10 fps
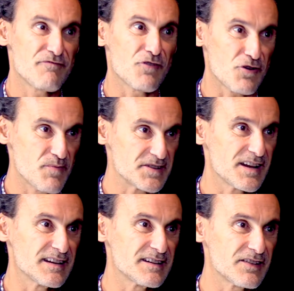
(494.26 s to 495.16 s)
for
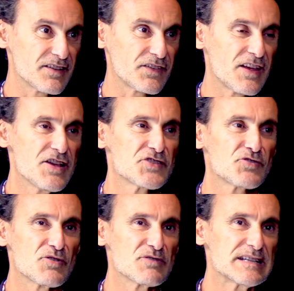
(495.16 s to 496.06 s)
commercial interests.
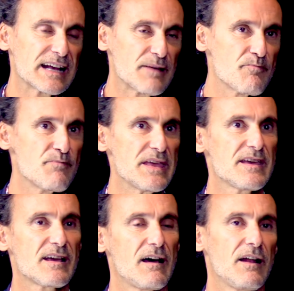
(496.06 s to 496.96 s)
So there was like a
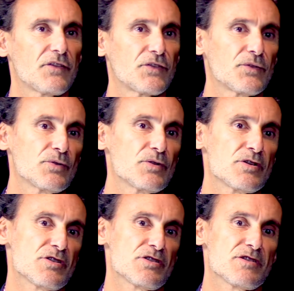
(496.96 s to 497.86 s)
big
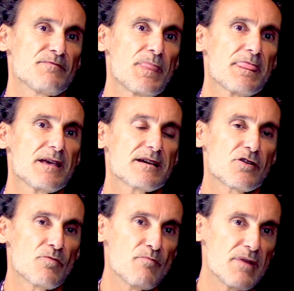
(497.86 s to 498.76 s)
also,
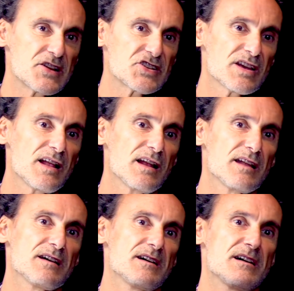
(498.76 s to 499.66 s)
commercial
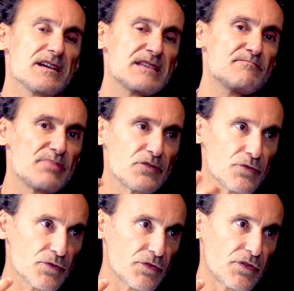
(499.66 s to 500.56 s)

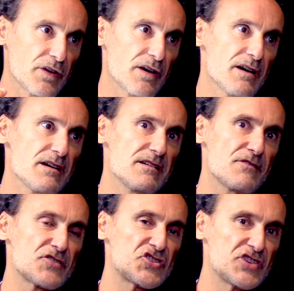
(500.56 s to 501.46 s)
impetus
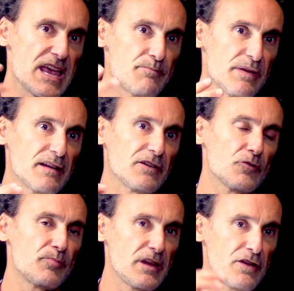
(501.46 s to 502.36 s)
shaping the
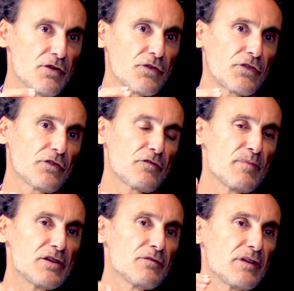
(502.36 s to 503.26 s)
opinions of
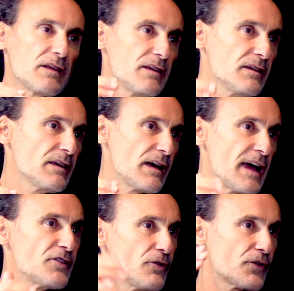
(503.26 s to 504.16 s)
many of the key
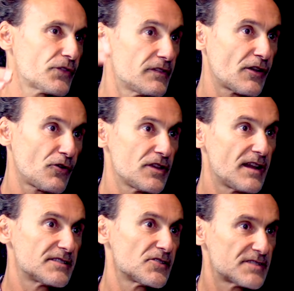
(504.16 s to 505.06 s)
ideologues in the
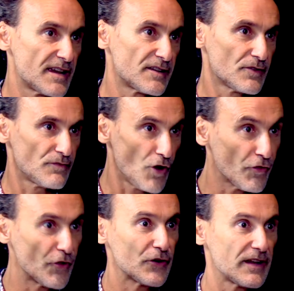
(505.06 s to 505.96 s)
Royal Society of
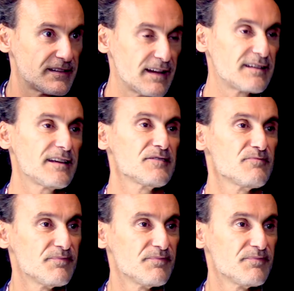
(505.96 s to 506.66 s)
London at that time.